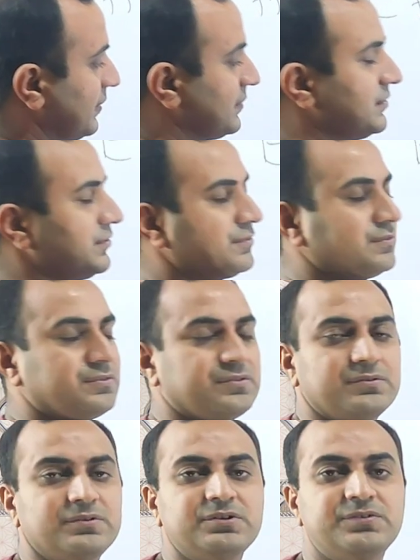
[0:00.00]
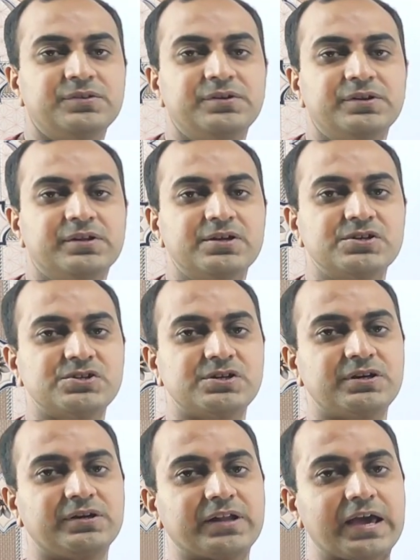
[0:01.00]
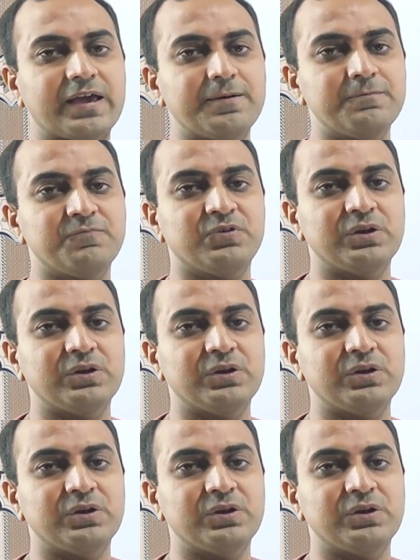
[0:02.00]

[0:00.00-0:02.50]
and its disintegration time